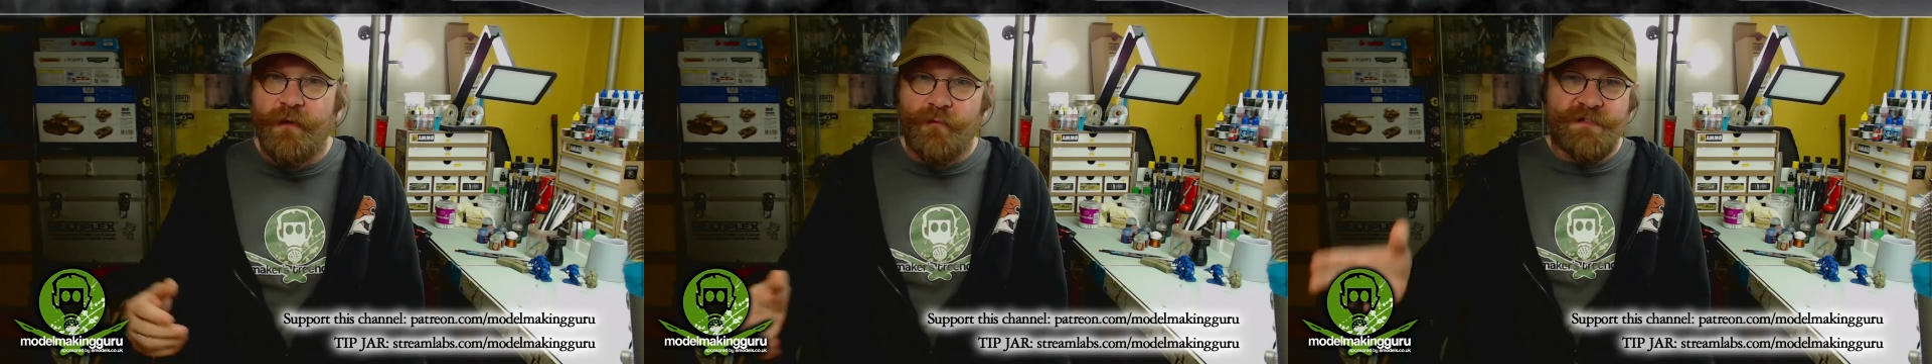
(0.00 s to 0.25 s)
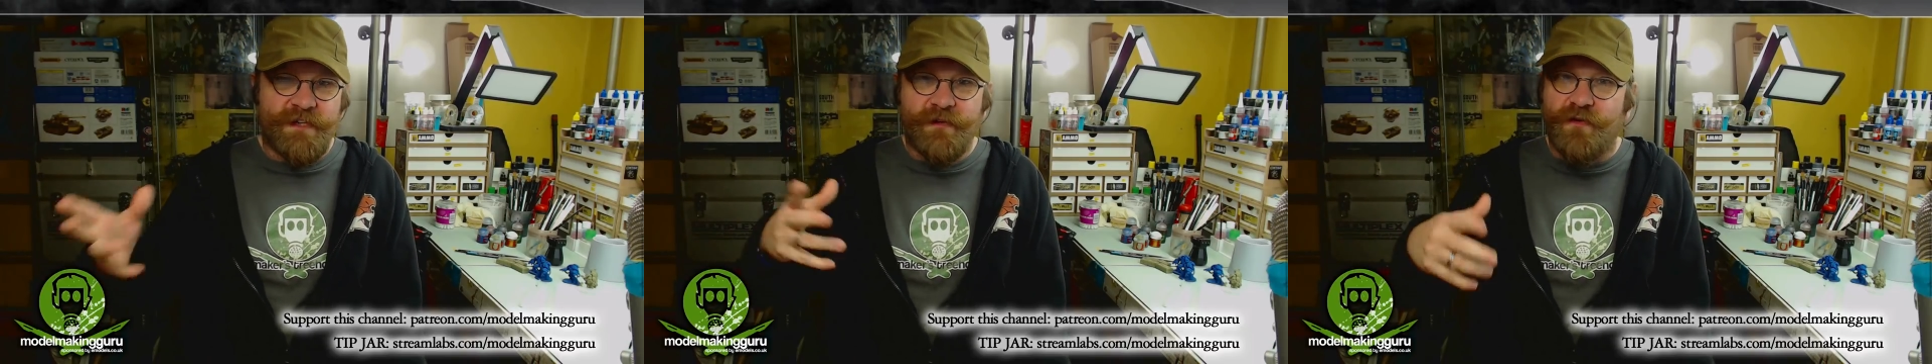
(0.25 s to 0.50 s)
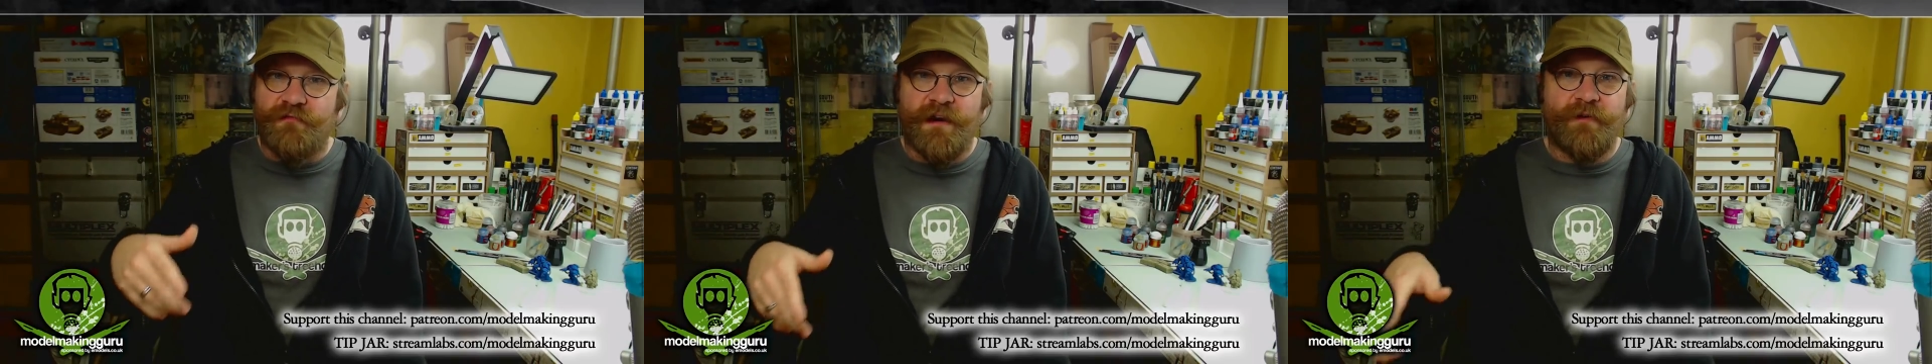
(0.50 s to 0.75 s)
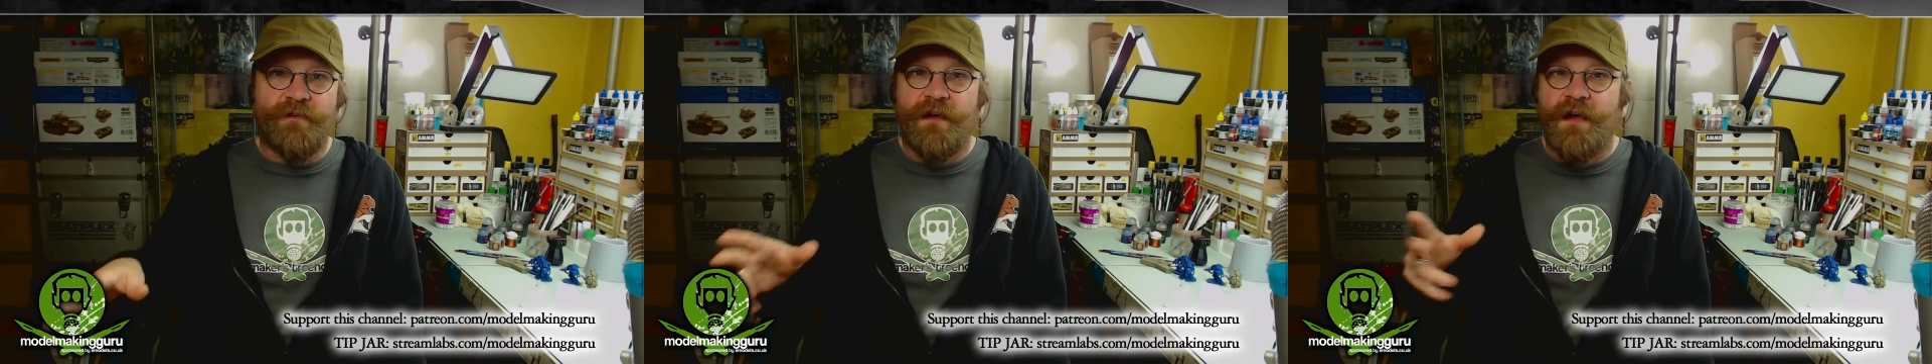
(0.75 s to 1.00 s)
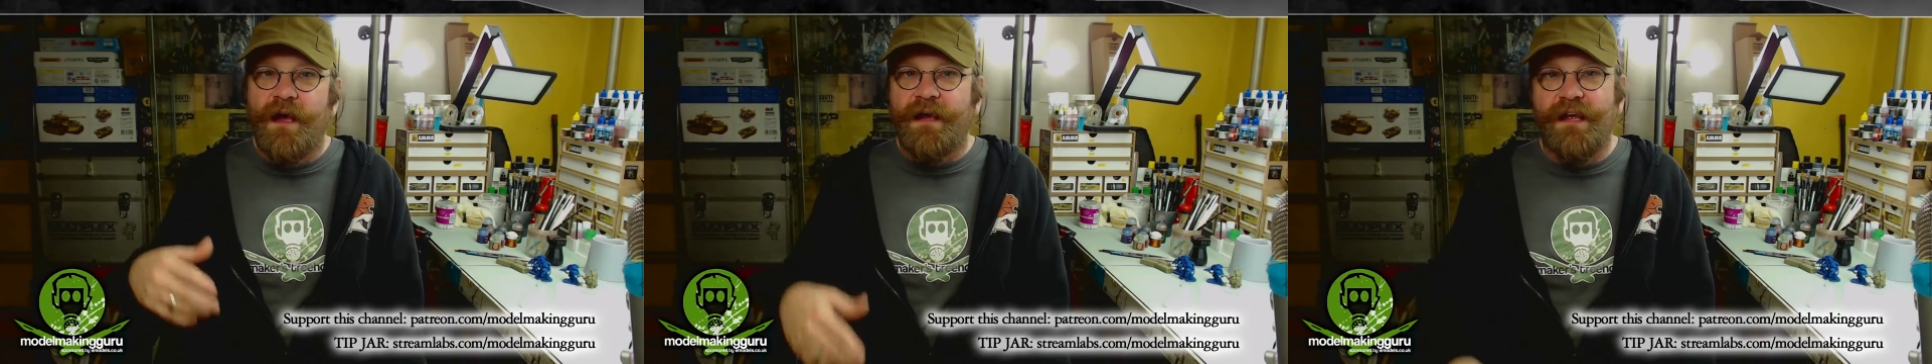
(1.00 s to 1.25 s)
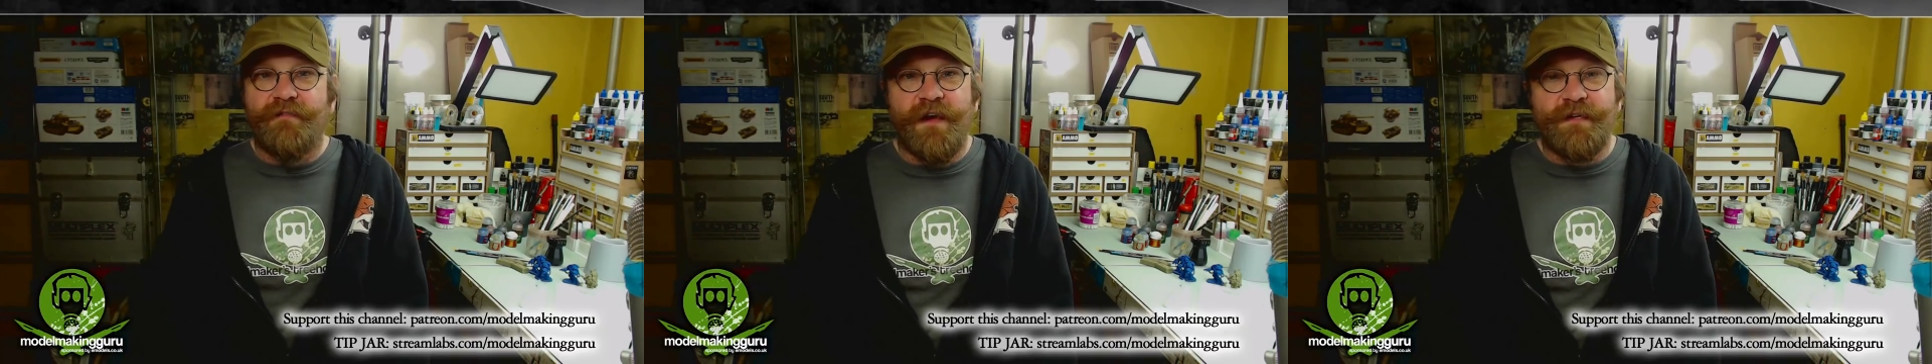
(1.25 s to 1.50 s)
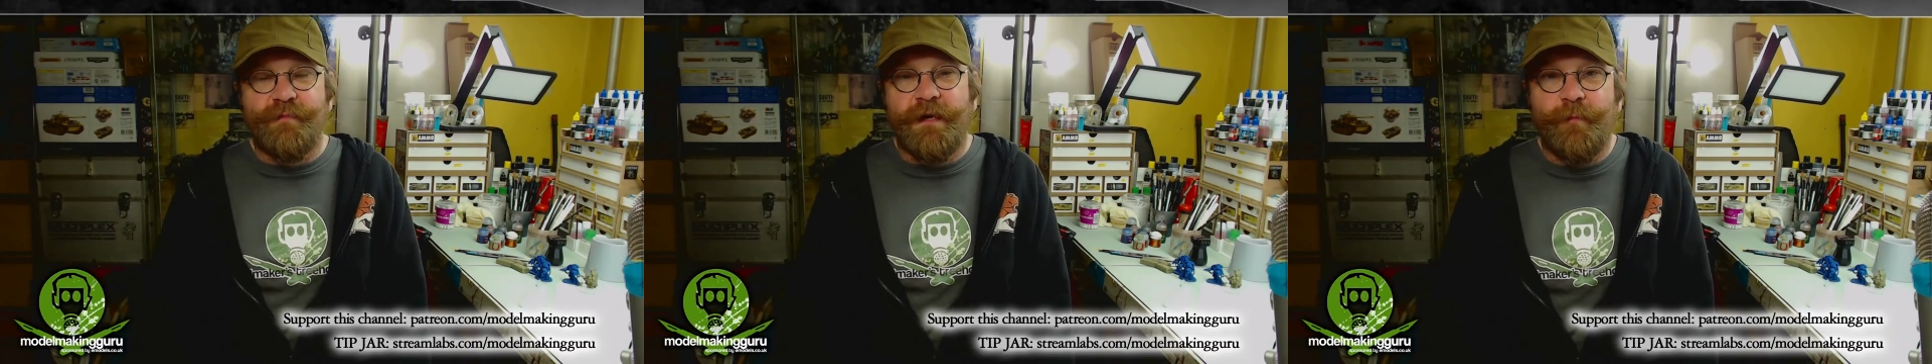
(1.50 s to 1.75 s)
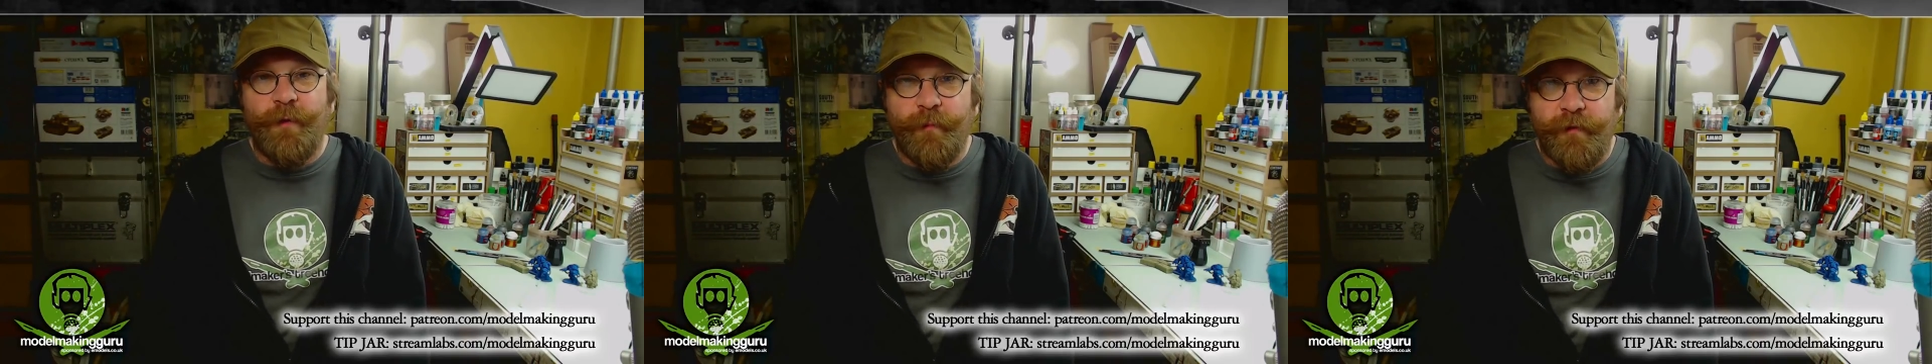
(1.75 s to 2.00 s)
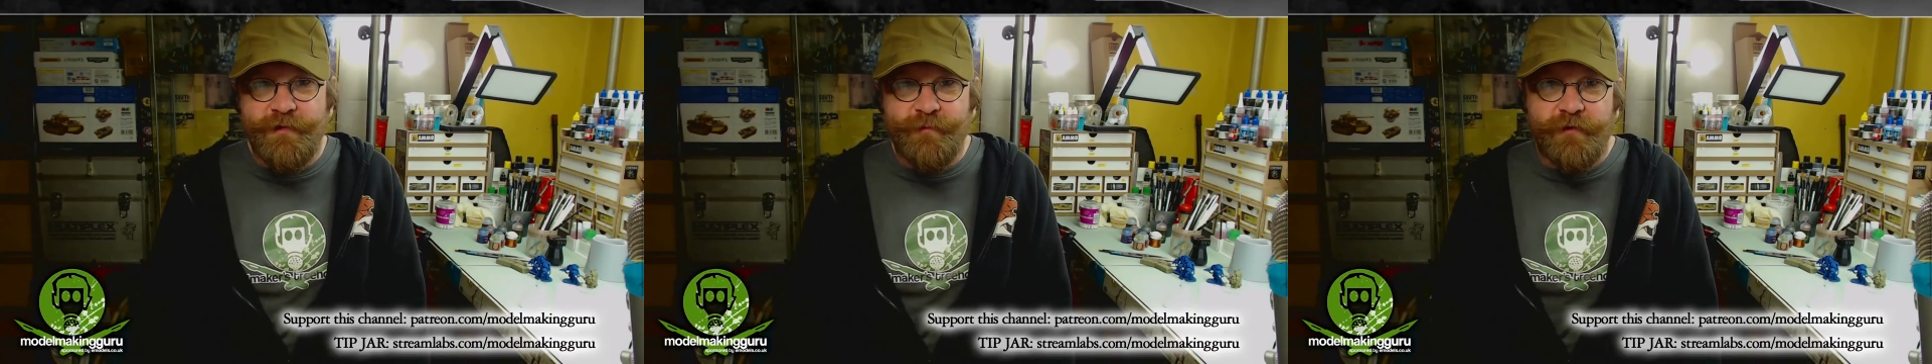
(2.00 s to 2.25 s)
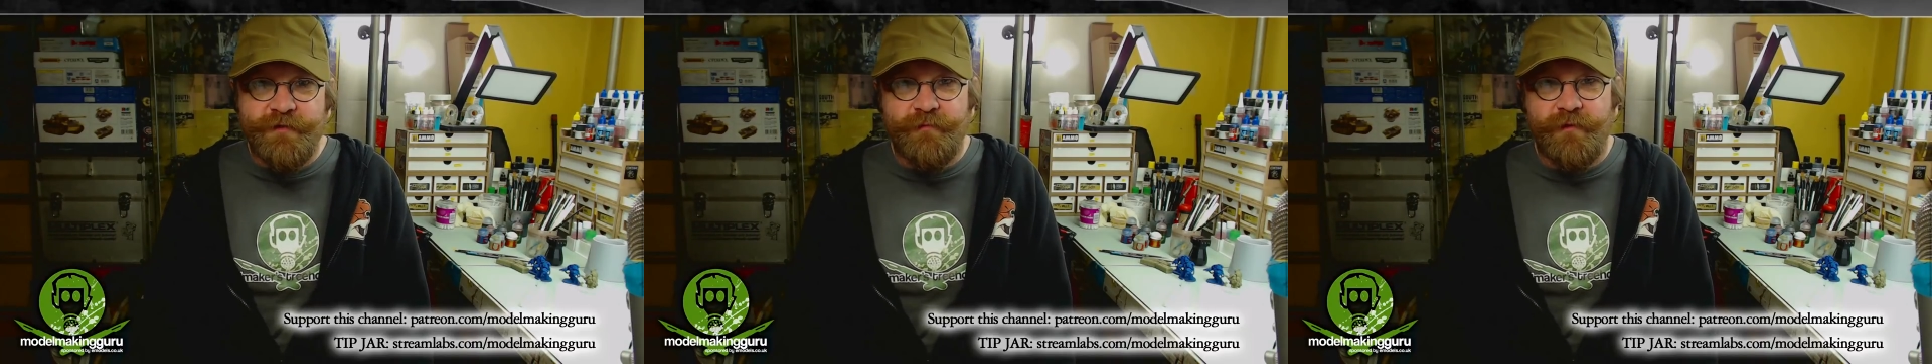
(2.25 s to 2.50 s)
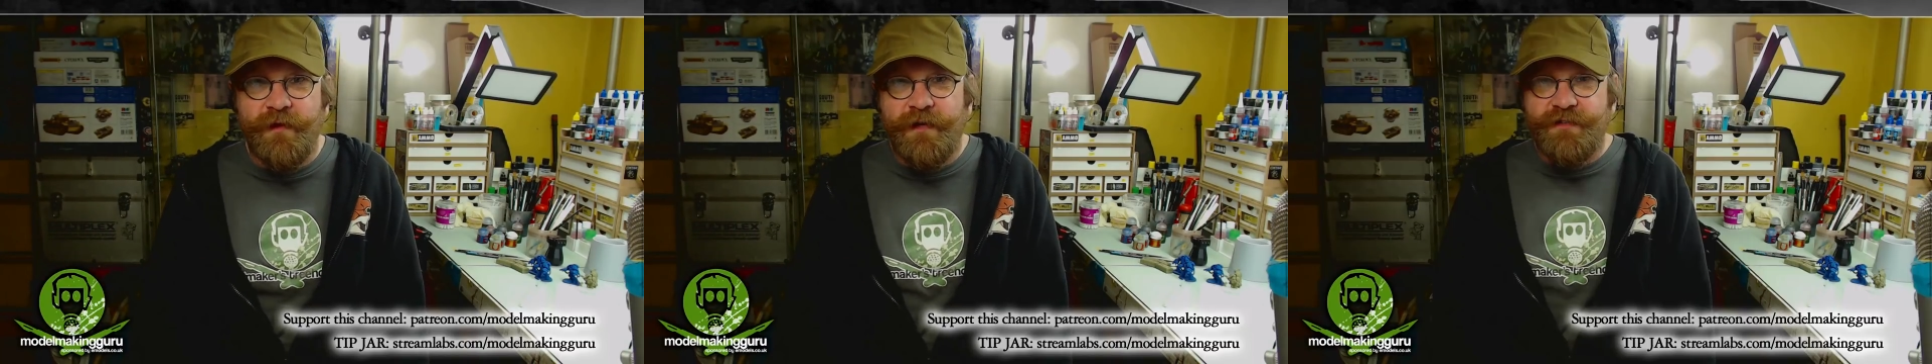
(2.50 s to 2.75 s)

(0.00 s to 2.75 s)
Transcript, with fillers: We'll cycle around and give as many people as possible